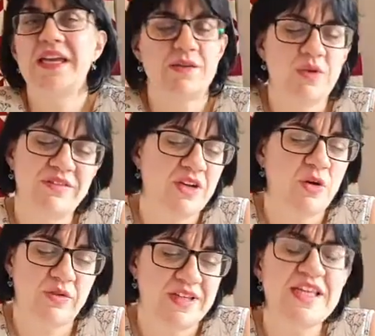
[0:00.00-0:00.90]
Geese. Well,
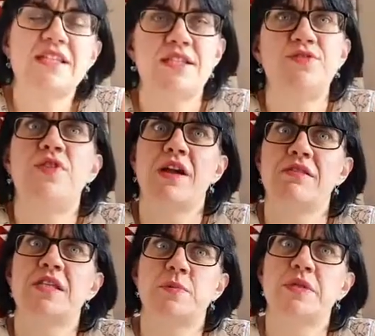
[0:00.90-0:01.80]
no, geese is
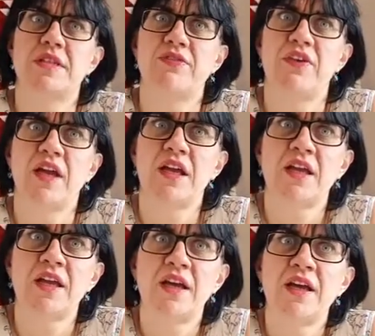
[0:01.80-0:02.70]
very
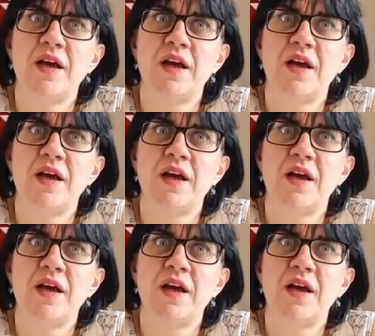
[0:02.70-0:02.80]
specific.